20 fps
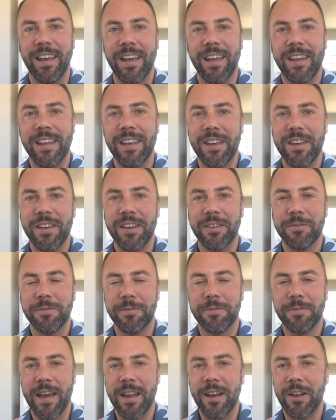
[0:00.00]
Any
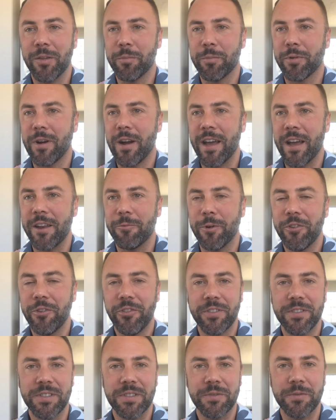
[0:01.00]
final pride
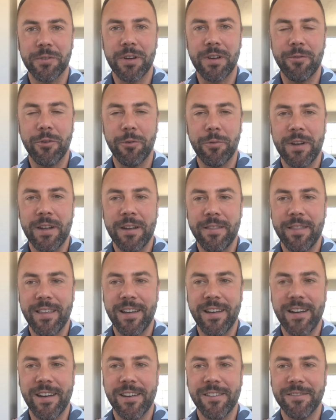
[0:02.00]
wishes for everyone out
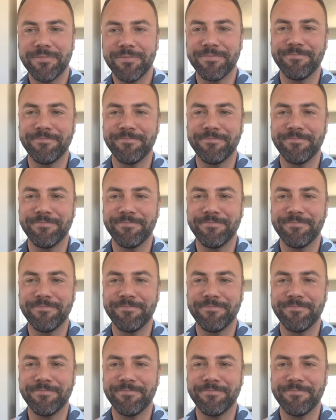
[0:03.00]
there?